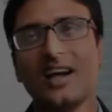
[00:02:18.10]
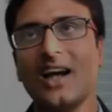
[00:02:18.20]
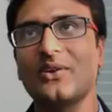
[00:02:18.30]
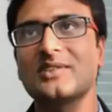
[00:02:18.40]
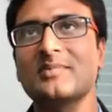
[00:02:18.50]

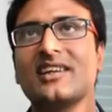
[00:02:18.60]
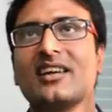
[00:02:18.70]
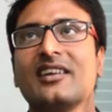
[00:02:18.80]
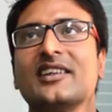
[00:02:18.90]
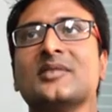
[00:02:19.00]
How has my
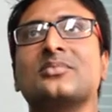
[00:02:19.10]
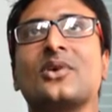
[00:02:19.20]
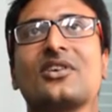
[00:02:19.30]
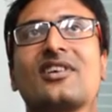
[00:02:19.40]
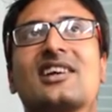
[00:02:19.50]
career
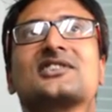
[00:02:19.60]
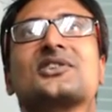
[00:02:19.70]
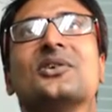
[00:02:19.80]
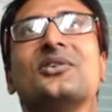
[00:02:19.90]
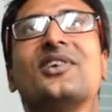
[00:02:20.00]
progressed
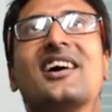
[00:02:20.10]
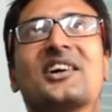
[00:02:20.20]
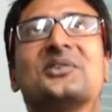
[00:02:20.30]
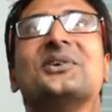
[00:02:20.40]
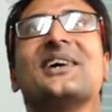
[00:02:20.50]
so
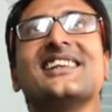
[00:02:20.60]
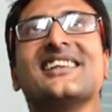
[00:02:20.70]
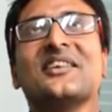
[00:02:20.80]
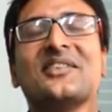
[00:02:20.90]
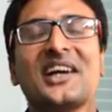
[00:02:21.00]
far?
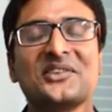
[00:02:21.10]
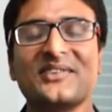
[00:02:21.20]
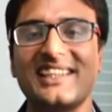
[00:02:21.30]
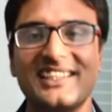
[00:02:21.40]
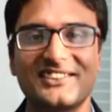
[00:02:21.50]
Well, I've had a
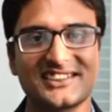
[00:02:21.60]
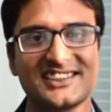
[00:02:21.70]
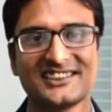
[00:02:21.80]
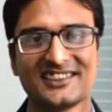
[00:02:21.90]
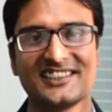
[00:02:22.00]
very
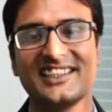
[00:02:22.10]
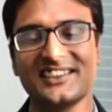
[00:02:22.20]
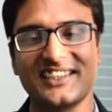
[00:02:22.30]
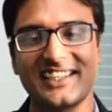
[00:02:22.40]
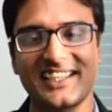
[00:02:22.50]
interesting journey in
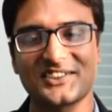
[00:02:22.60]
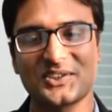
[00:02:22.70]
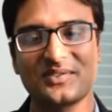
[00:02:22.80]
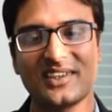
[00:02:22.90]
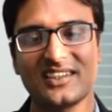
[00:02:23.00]
RateGain
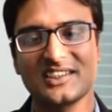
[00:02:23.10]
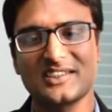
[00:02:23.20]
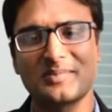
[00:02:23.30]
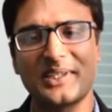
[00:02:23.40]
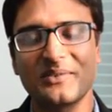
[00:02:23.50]
so far.
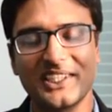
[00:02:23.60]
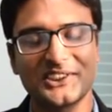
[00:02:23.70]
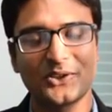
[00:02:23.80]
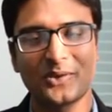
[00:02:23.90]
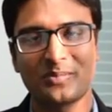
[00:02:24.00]
It's been a very
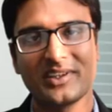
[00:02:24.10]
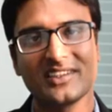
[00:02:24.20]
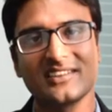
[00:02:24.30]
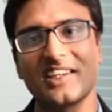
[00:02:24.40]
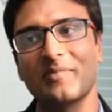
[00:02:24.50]
short
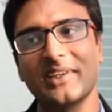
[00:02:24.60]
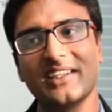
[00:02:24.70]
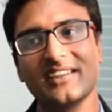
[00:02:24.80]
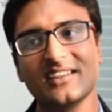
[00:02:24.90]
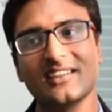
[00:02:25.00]
period that I've been
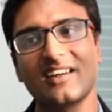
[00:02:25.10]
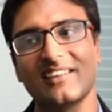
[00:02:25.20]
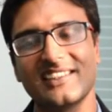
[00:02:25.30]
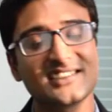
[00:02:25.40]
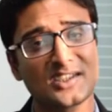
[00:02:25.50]
here,
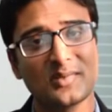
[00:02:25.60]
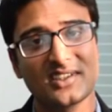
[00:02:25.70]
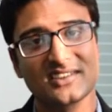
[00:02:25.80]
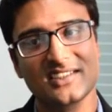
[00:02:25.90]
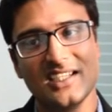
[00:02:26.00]
hardly 6
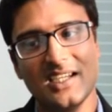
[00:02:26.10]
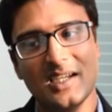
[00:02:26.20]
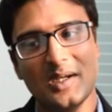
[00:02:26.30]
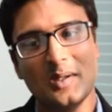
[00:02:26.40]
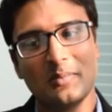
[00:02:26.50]
months.
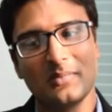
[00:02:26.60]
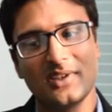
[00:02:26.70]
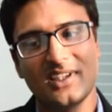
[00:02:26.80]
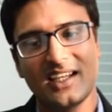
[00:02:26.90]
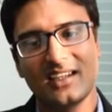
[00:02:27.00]

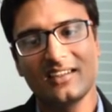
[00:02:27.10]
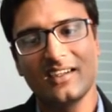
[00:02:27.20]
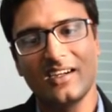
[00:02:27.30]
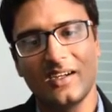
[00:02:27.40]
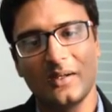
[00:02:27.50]
But then,
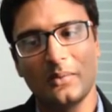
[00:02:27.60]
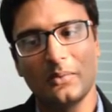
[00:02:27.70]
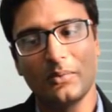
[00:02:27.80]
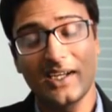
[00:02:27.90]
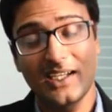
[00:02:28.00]

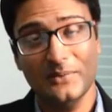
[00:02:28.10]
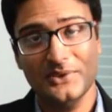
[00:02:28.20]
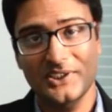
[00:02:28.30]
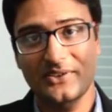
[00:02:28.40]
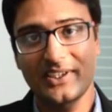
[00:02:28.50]
while I was
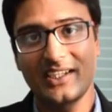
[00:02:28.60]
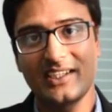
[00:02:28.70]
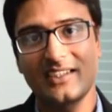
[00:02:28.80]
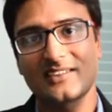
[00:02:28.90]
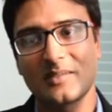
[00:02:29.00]
in
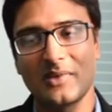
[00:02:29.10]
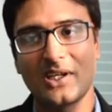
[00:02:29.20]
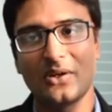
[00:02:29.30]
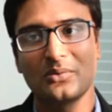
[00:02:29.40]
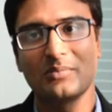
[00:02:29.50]
training,
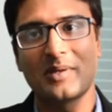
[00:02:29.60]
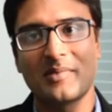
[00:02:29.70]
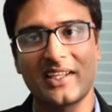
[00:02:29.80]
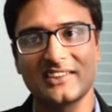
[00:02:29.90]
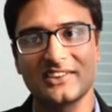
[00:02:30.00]
somehow my
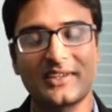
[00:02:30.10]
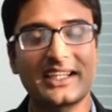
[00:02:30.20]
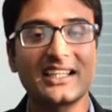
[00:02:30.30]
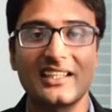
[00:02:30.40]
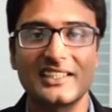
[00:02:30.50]
manager
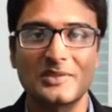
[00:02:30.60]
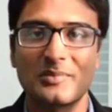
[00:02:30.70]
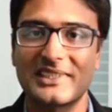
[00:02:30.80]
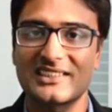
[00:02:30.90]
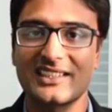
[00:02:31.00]
recognized
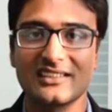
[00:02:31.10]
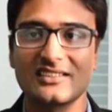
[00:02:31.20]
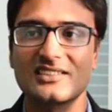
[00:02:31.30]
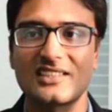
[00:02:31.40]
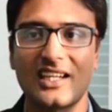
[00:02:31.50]
my
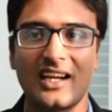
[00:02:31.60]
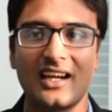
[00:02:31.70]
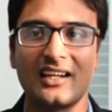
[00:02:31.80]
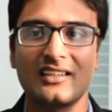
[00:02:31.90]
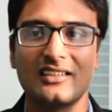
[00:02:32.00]
skills
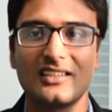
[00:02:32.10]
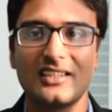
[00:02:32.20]
and